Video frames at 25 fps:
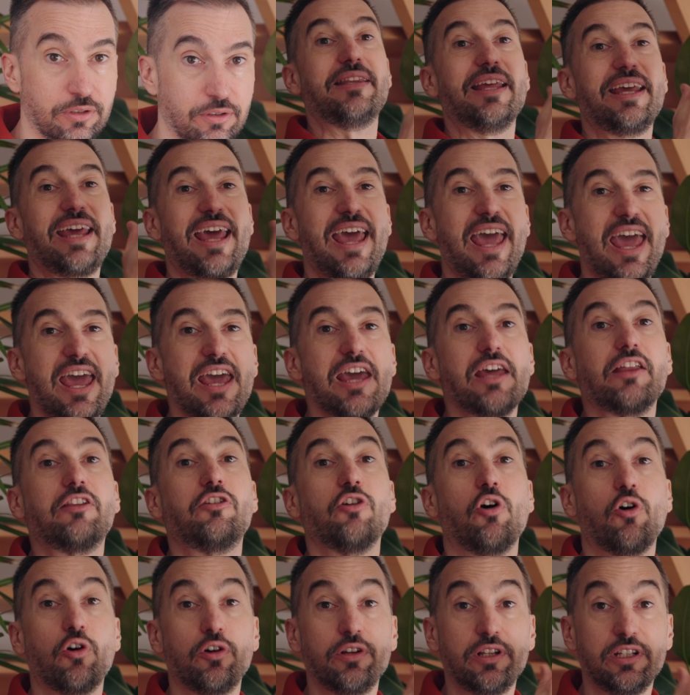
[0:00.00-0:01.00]
The head
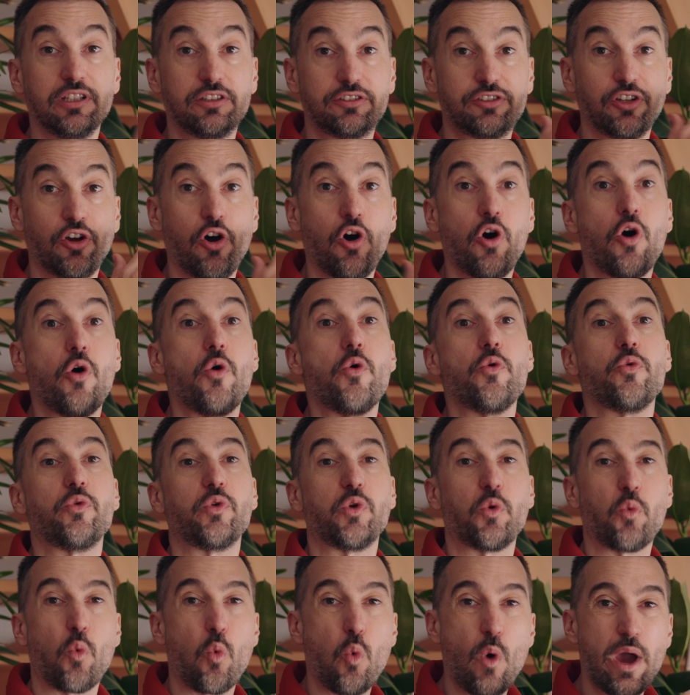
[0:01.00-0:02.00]
on its
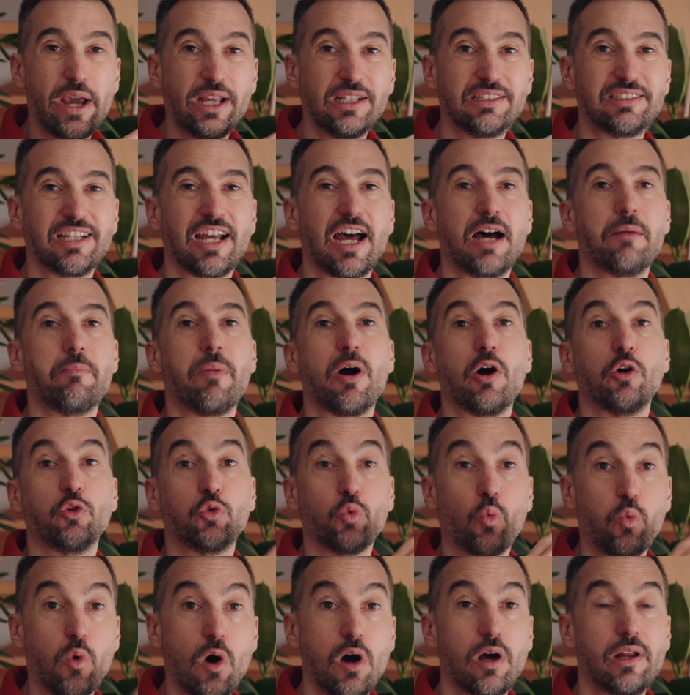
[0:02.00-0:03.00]
own weighs about
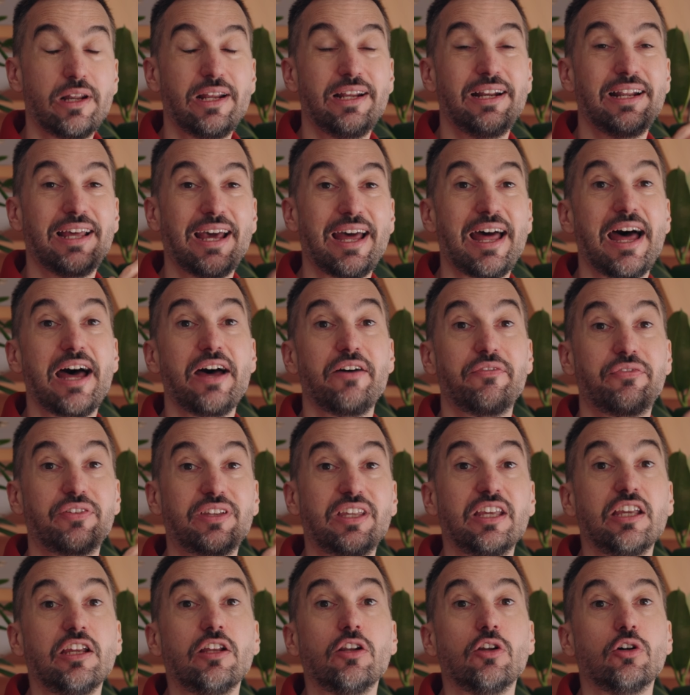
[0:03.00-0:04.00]
1.5
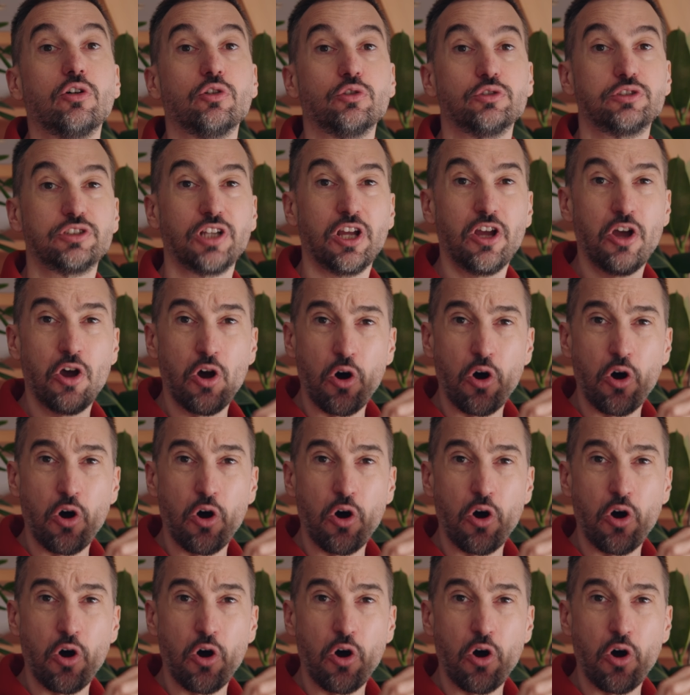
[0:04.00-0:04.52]
kilos